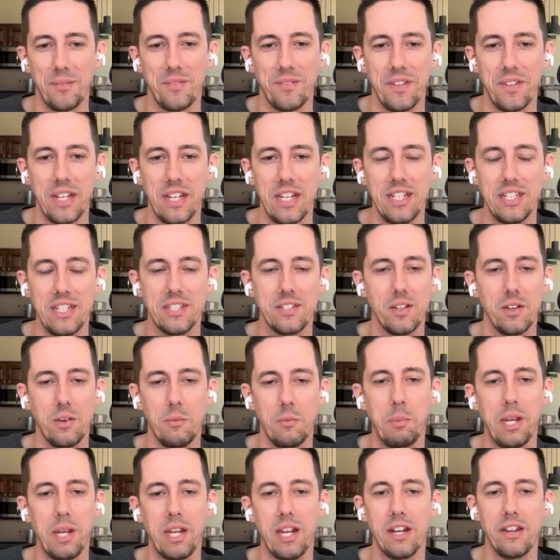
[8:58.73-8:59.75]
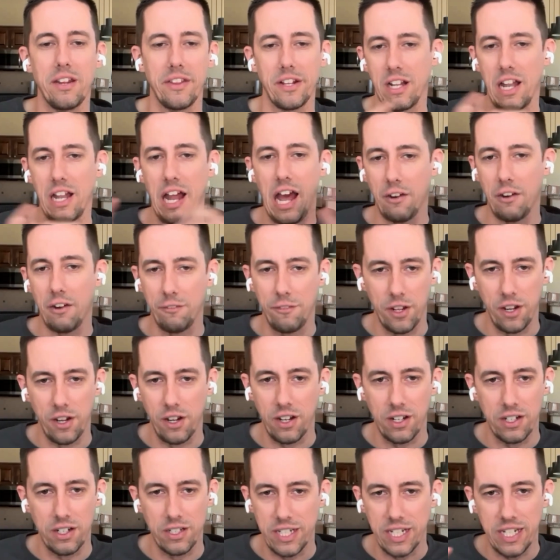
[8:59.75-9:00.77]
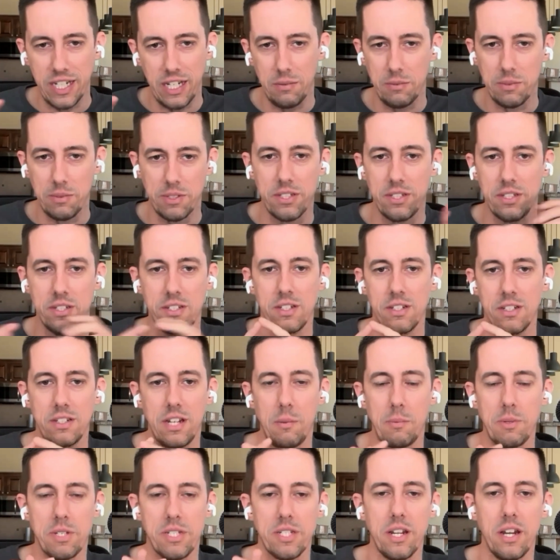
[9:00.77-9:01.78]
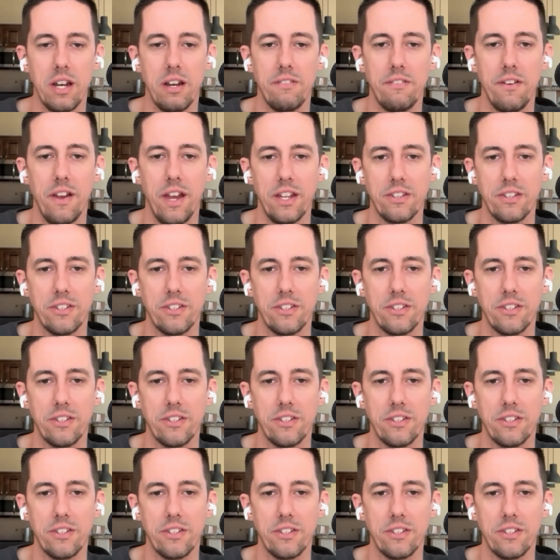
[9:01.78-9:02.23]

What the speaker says: he's big into the Cloudflare Teams type of stuff. And